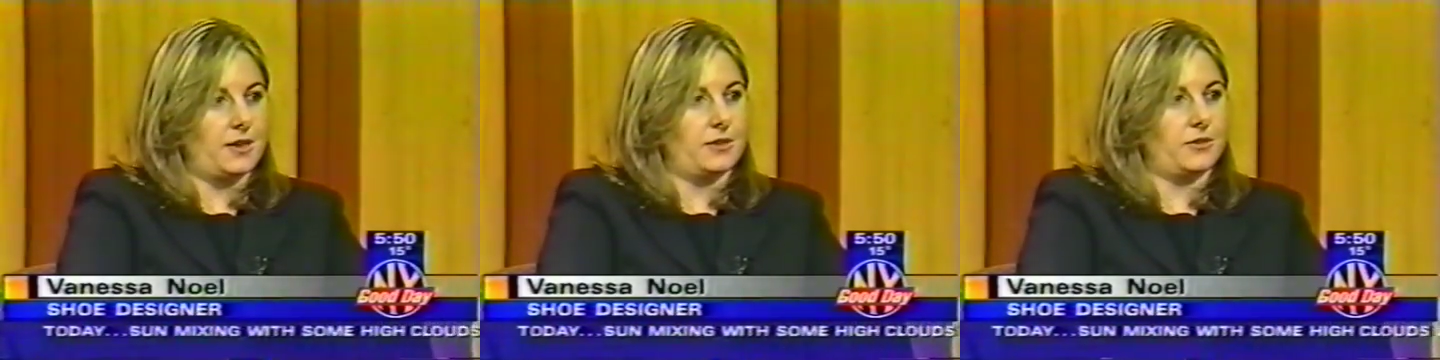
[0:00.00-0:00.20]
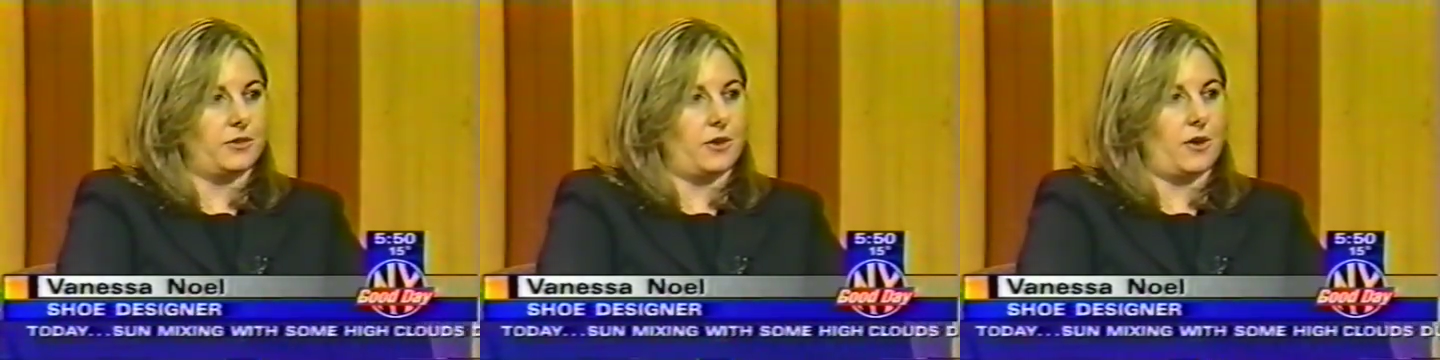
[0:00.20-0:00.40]

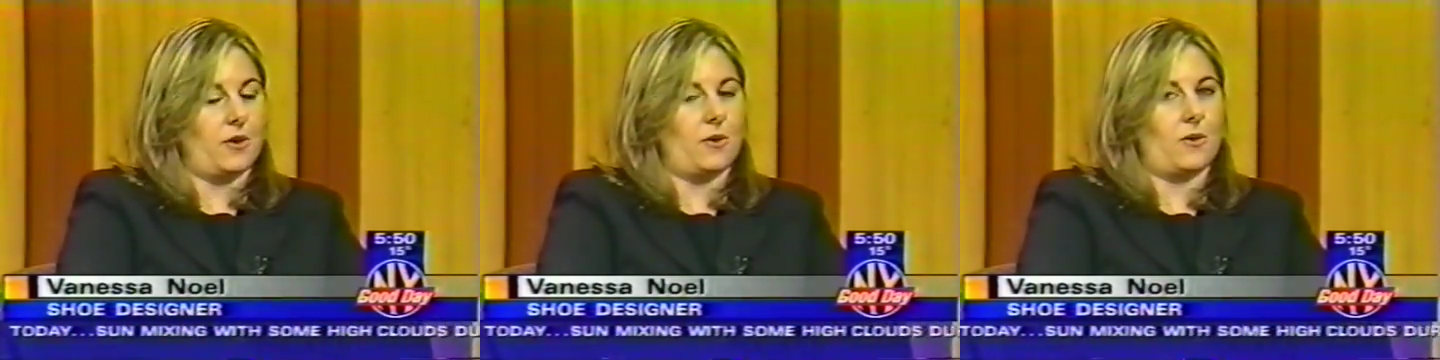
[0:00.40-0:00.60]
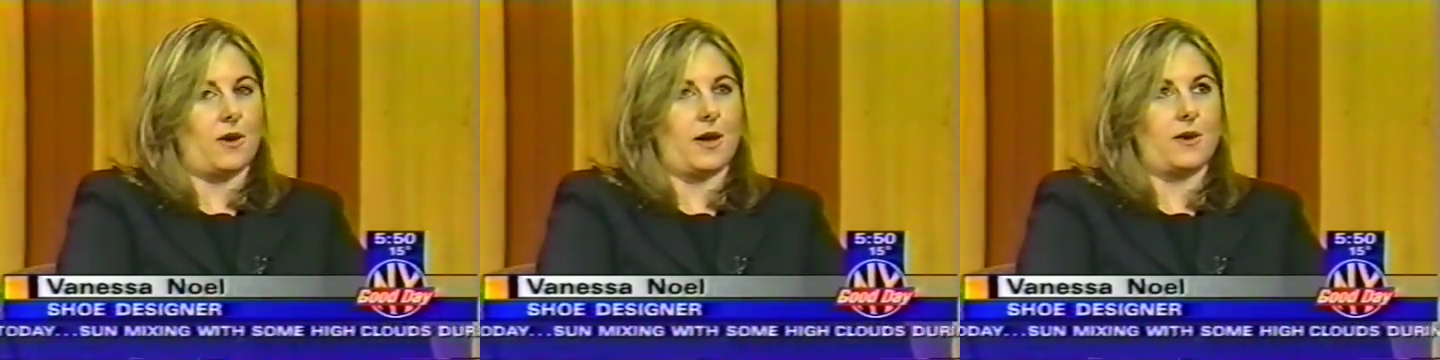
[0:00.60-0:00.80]

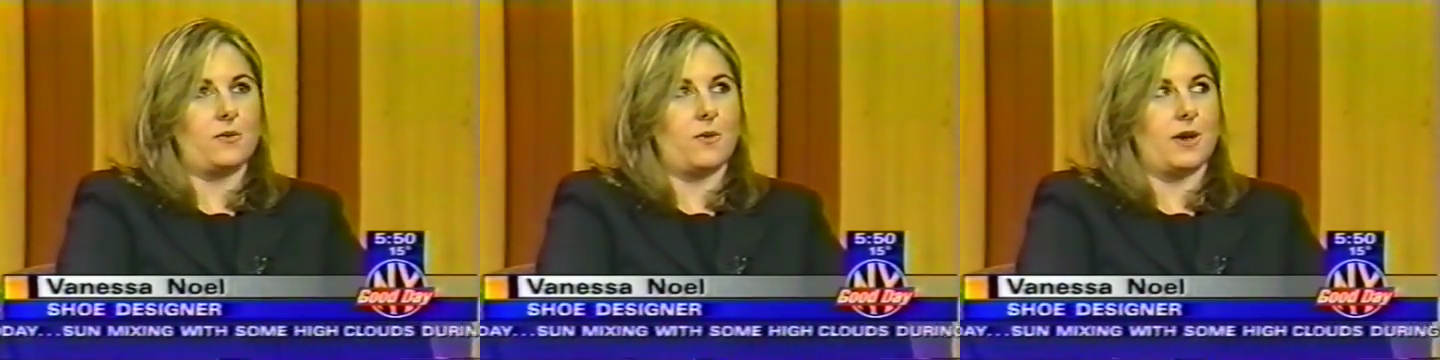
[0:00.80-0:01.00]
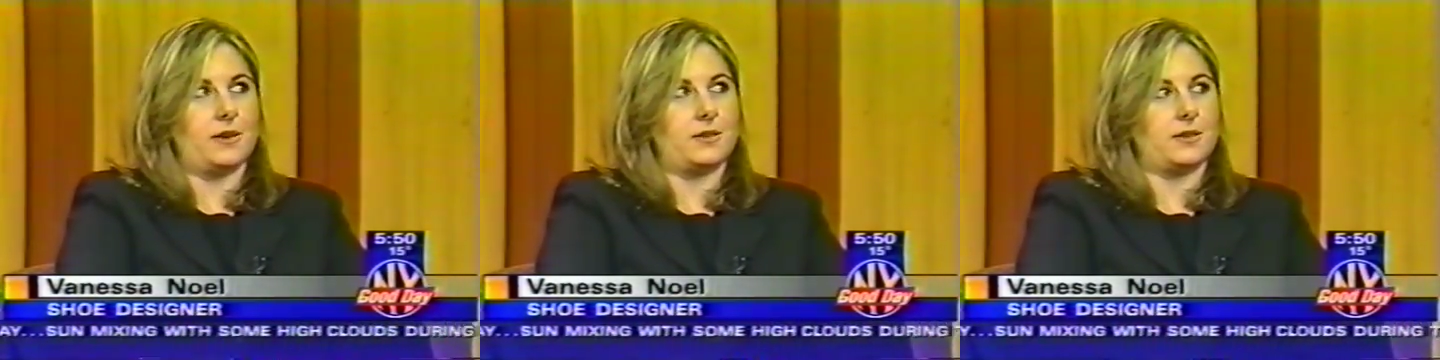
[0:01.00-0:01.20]
So I
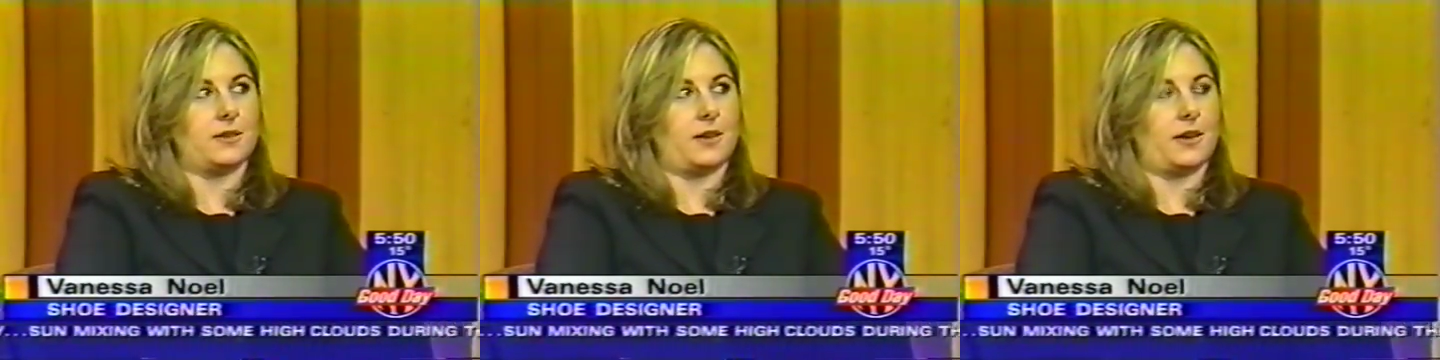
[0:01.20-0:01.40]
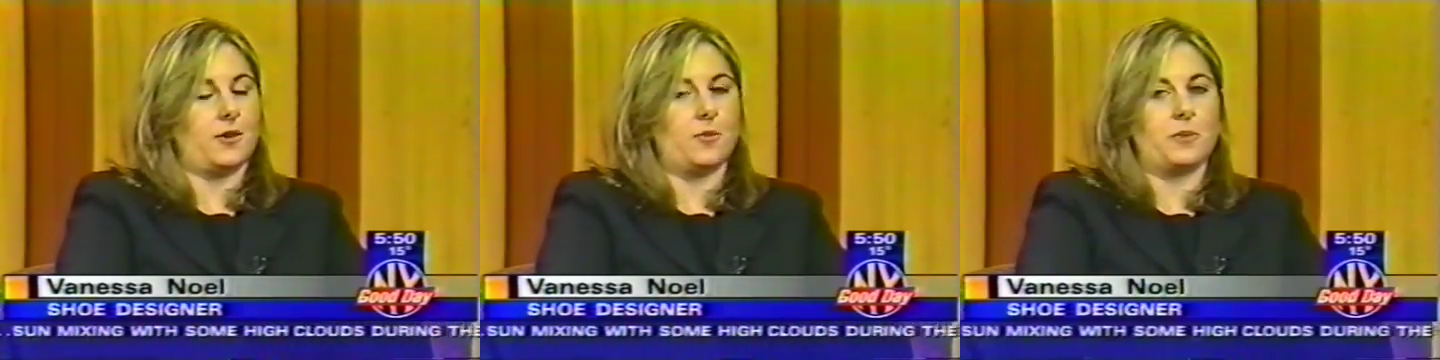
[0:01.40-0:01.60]
went
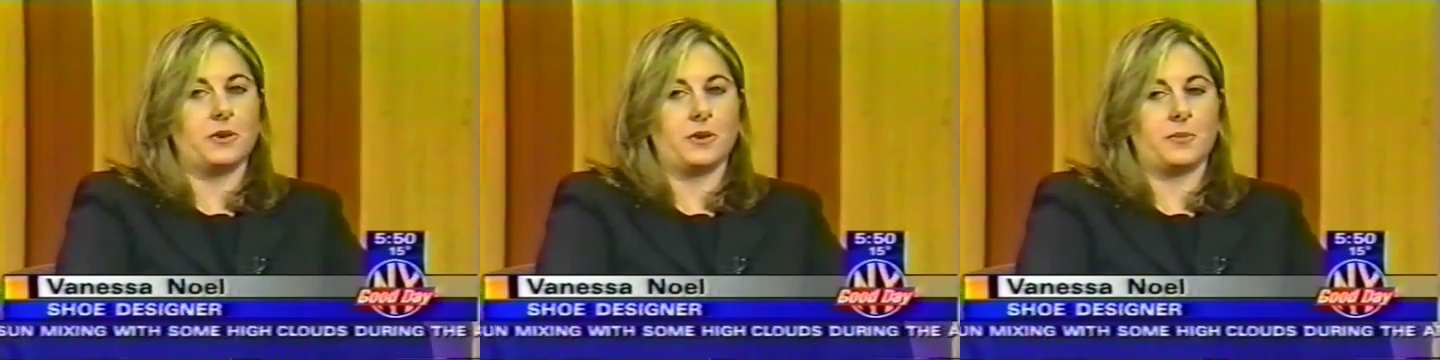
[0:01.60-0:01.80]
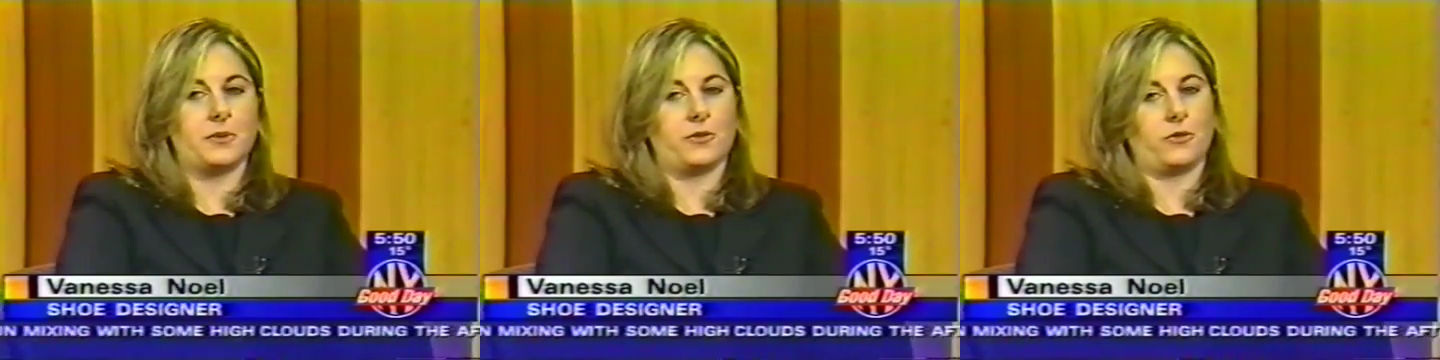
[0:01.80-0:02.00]
and I
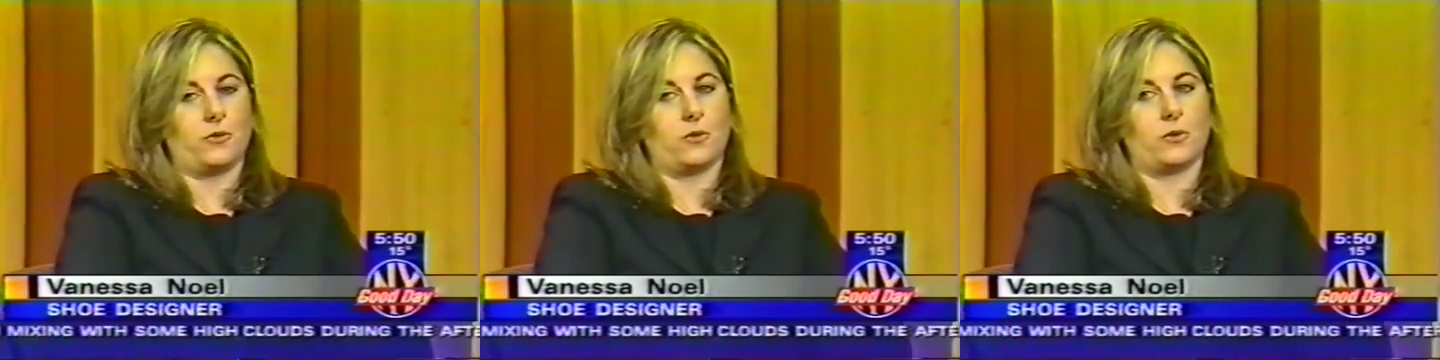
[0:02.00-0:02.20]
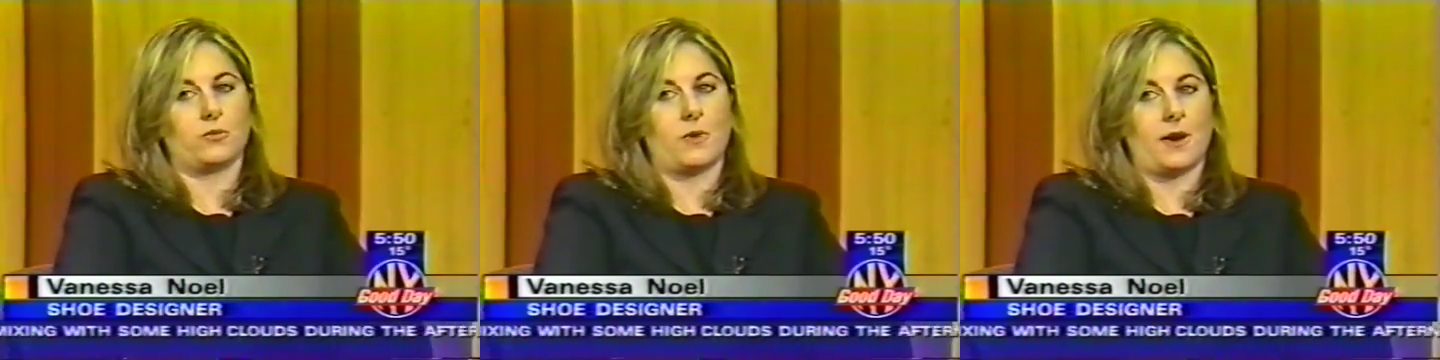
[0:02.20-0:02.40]
opened up a
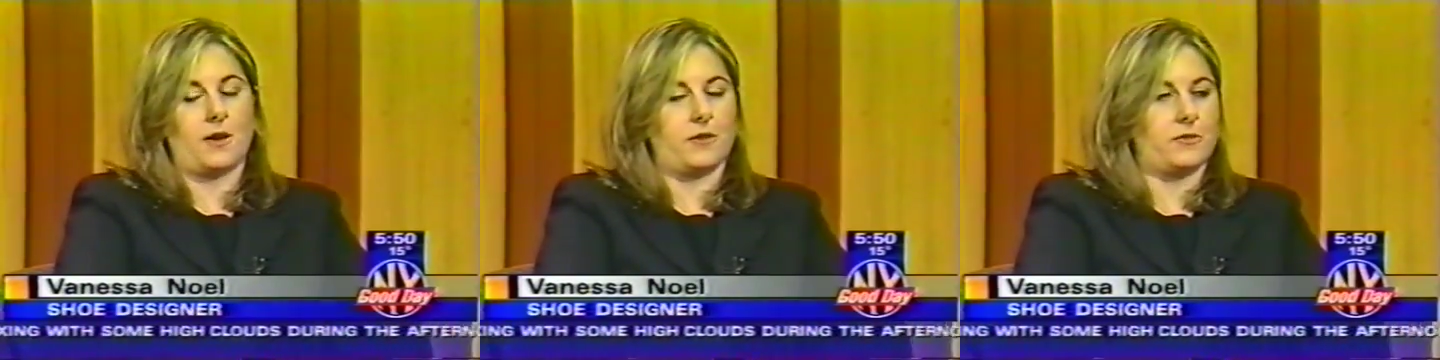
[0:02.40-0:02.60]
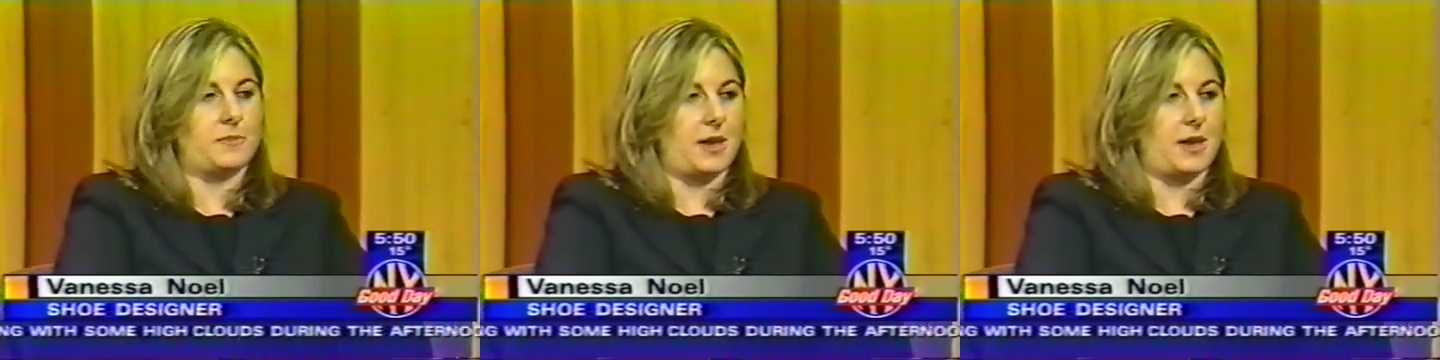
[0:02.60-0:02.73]
store right off